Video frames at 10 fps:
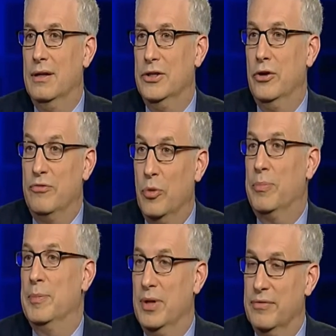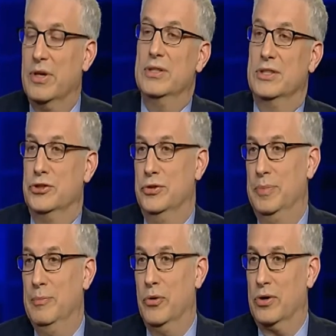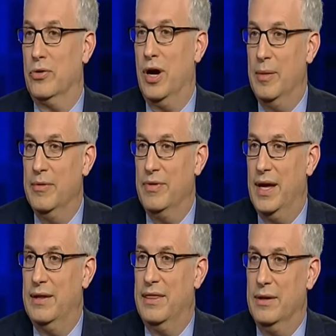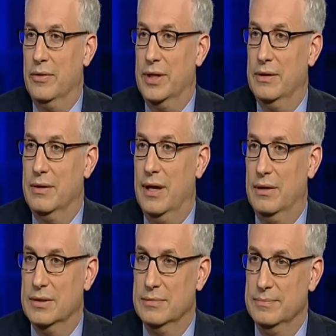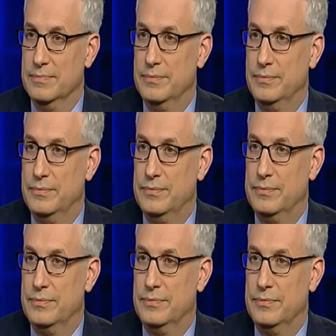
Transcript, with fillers: you know, if more people have guns, there should be more crime if that theory held. So it's